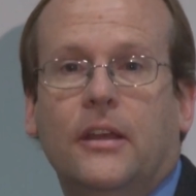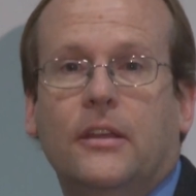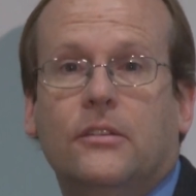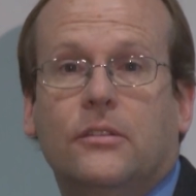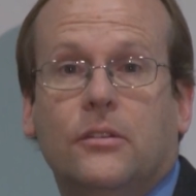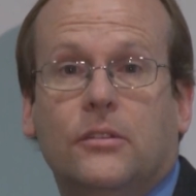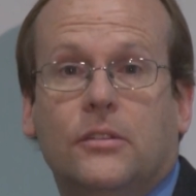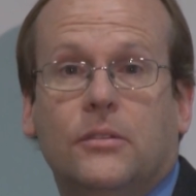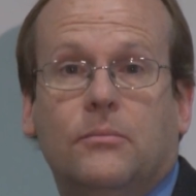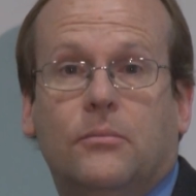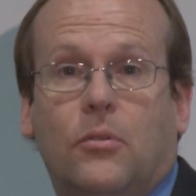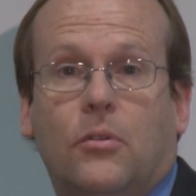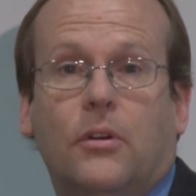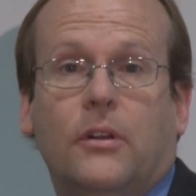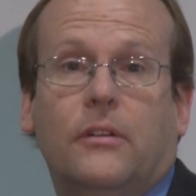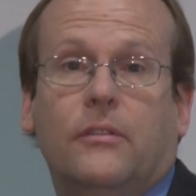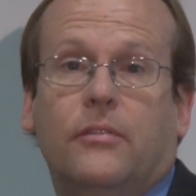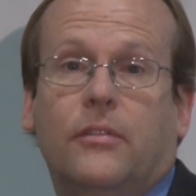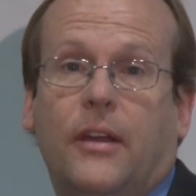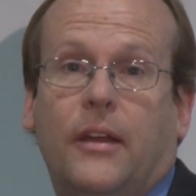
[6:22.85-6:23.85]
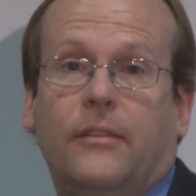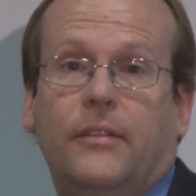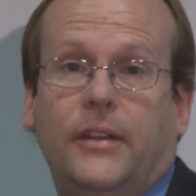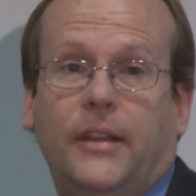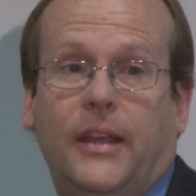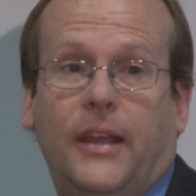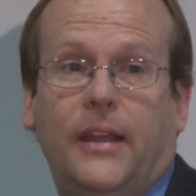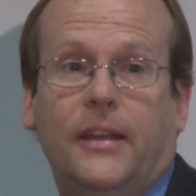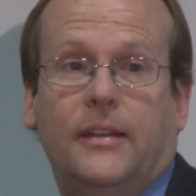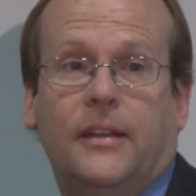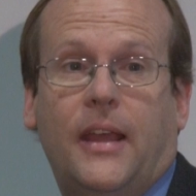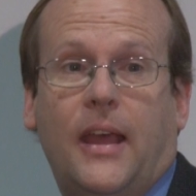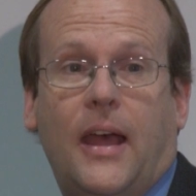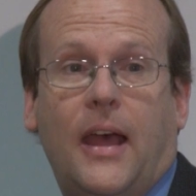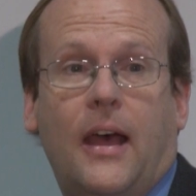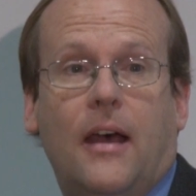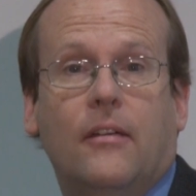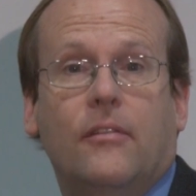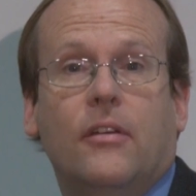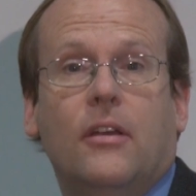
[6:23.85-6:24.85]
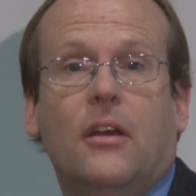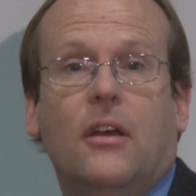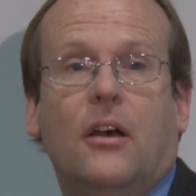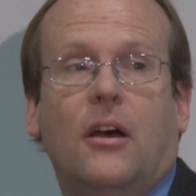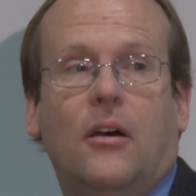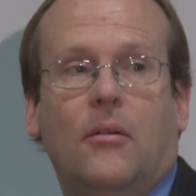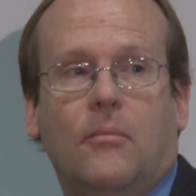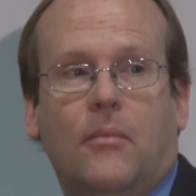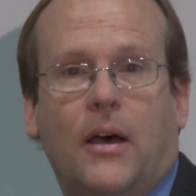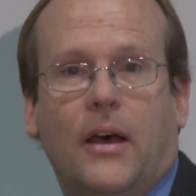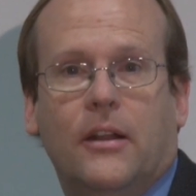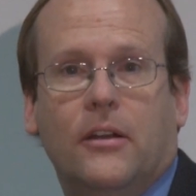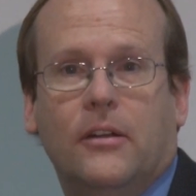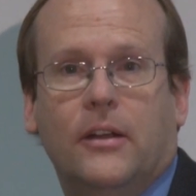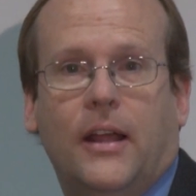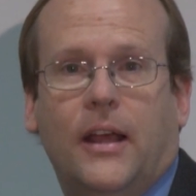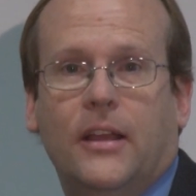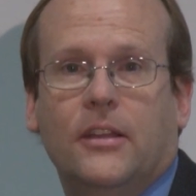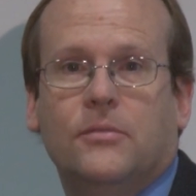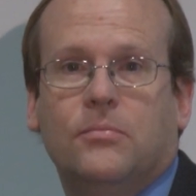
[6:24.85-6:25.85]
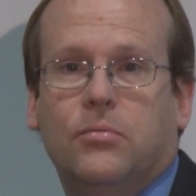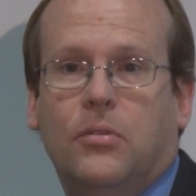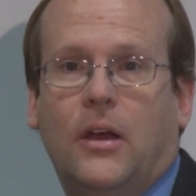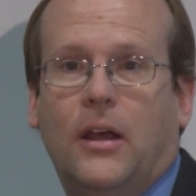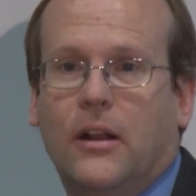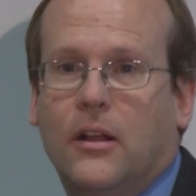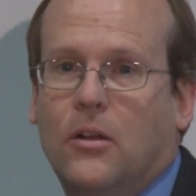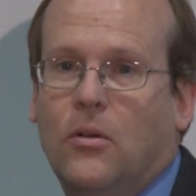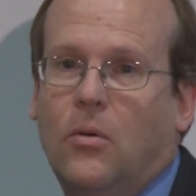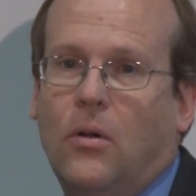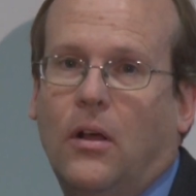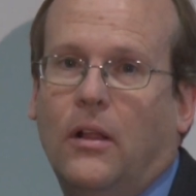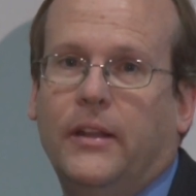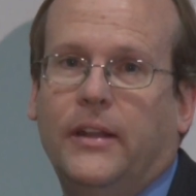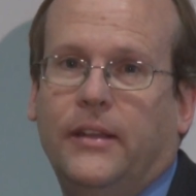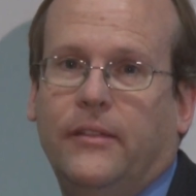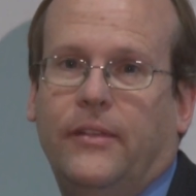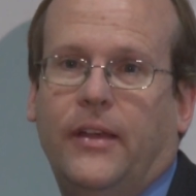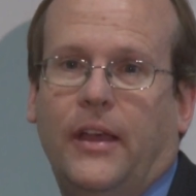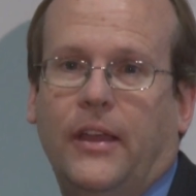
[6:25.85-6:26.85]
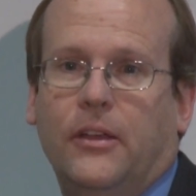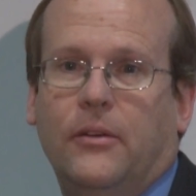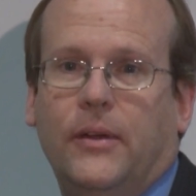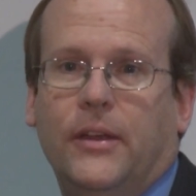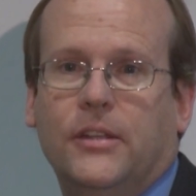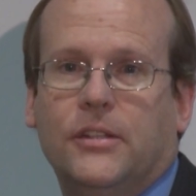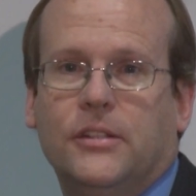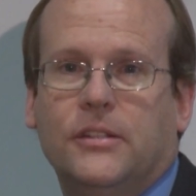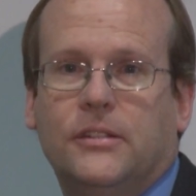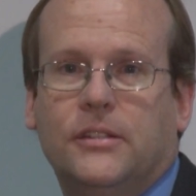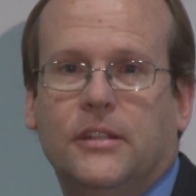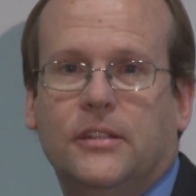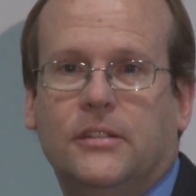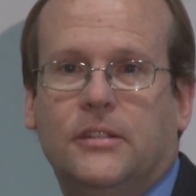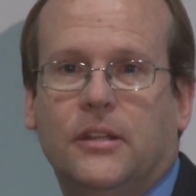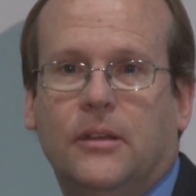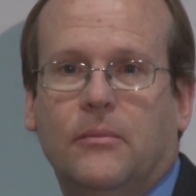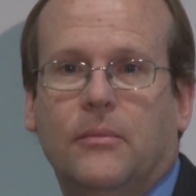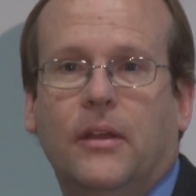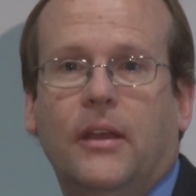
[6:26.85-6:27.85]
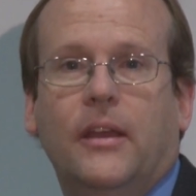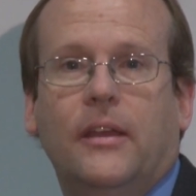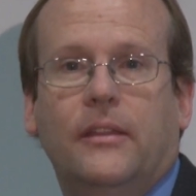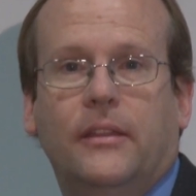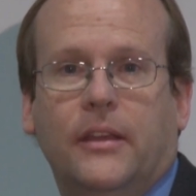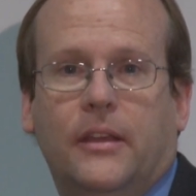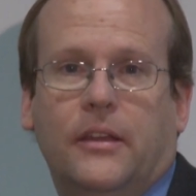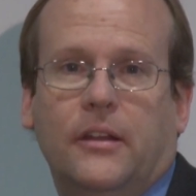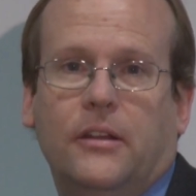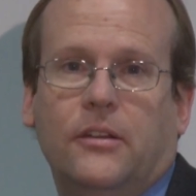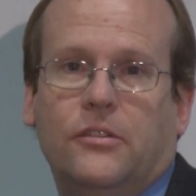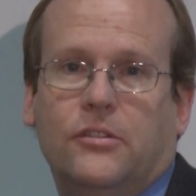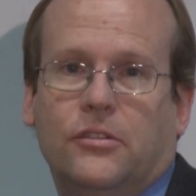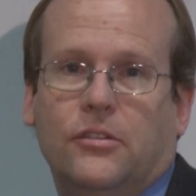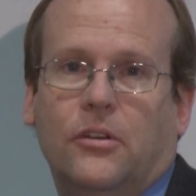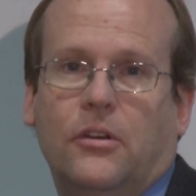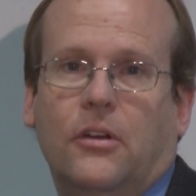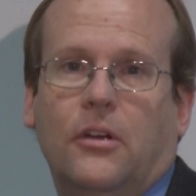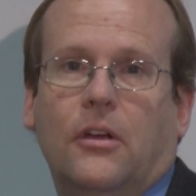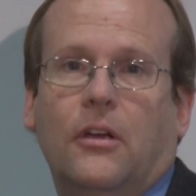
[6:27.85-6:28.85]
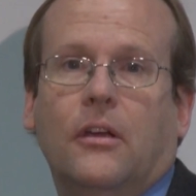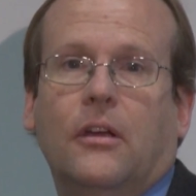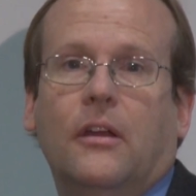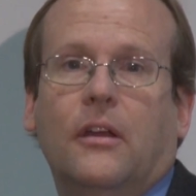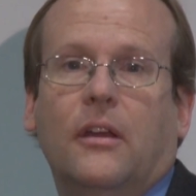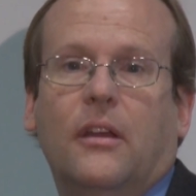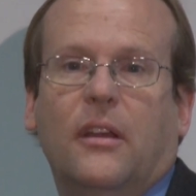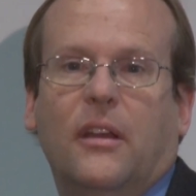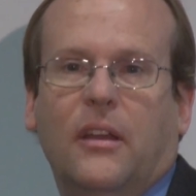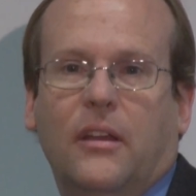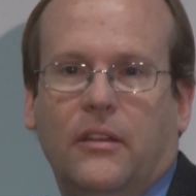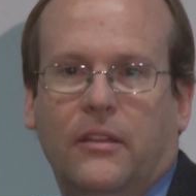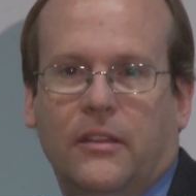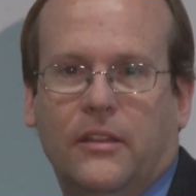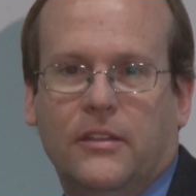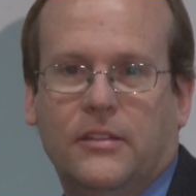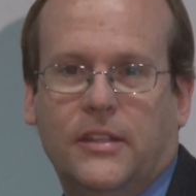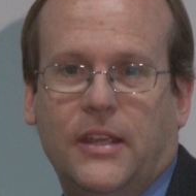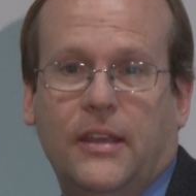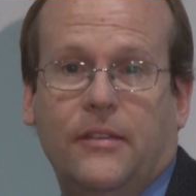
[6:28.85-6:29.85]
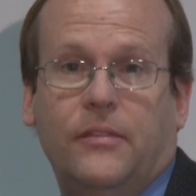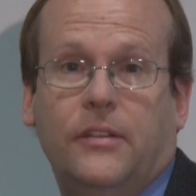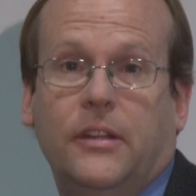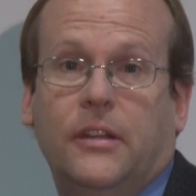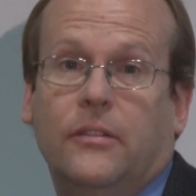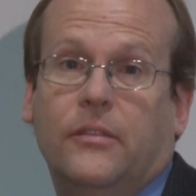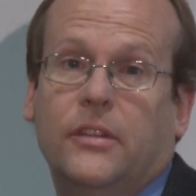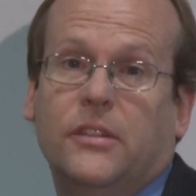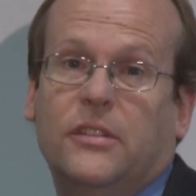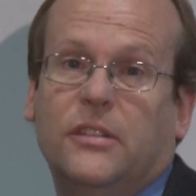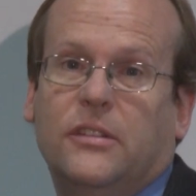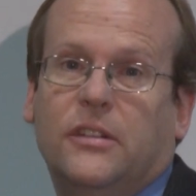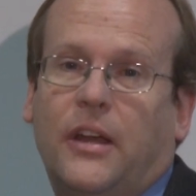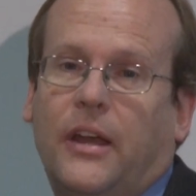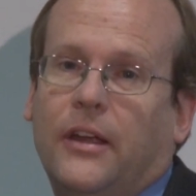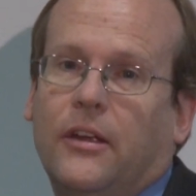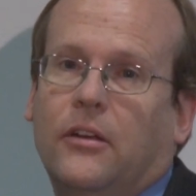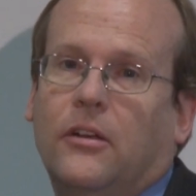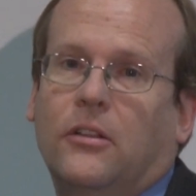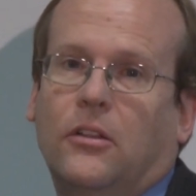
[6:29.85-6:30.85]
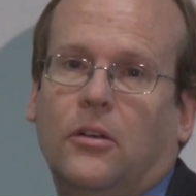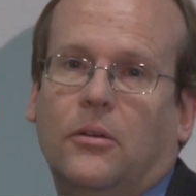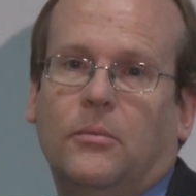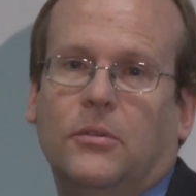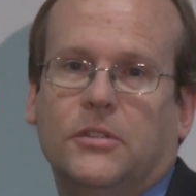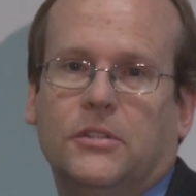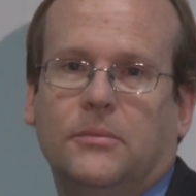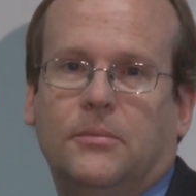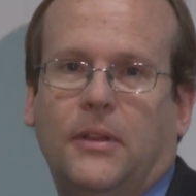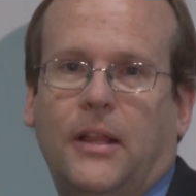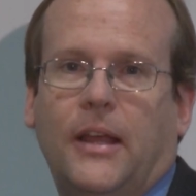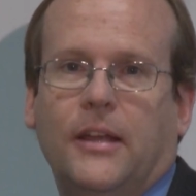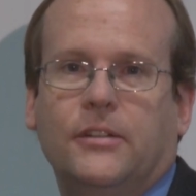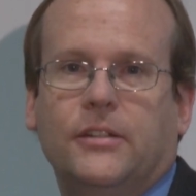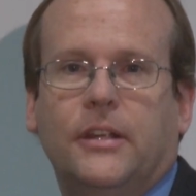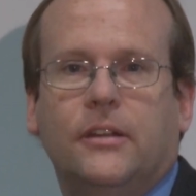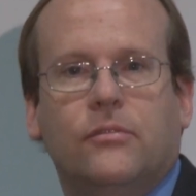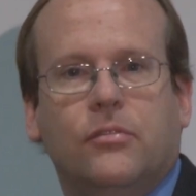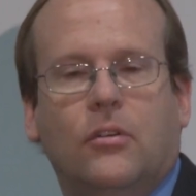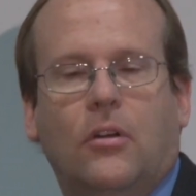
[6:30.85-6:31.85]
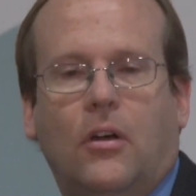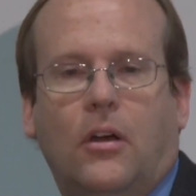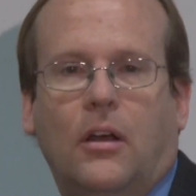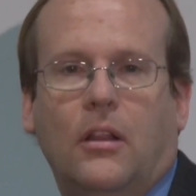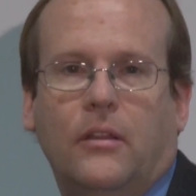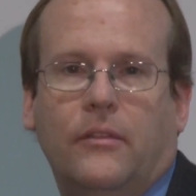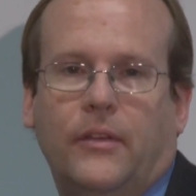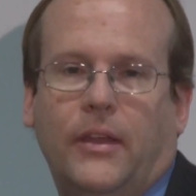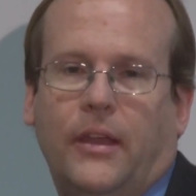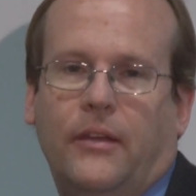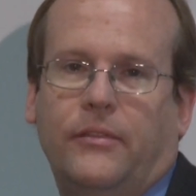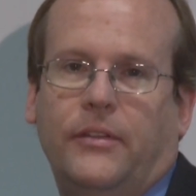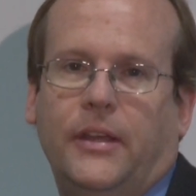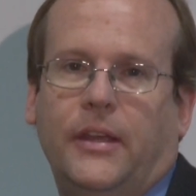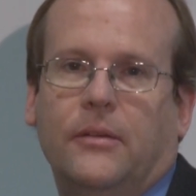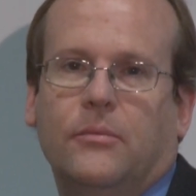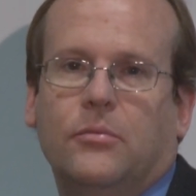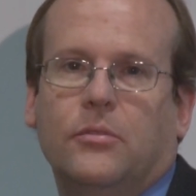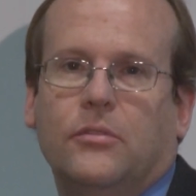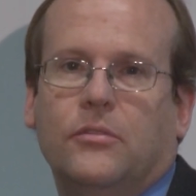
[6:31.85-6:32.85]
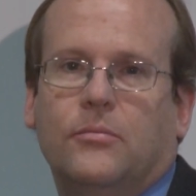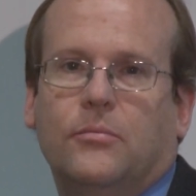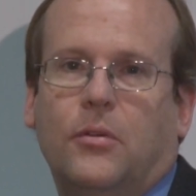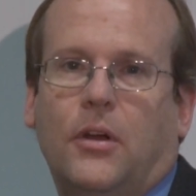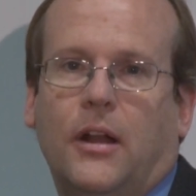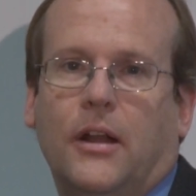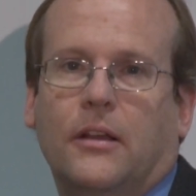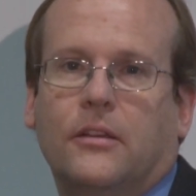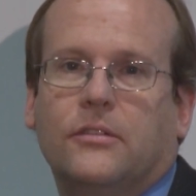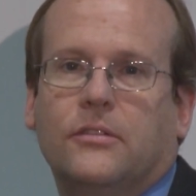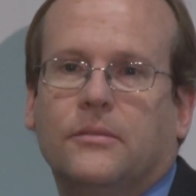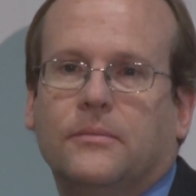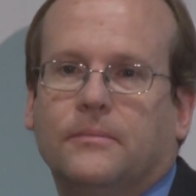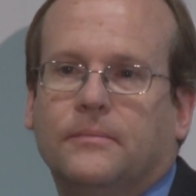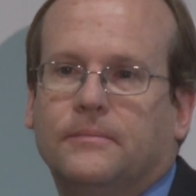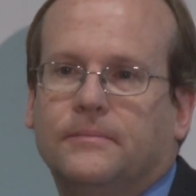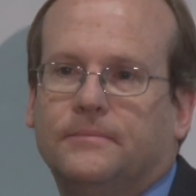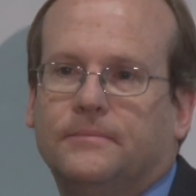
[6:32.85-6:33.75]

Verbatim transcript: So it's important for FDA to have a modernized product quality evaluation system that can ensure the safety of this entire global supply chain for all of FDA approved products.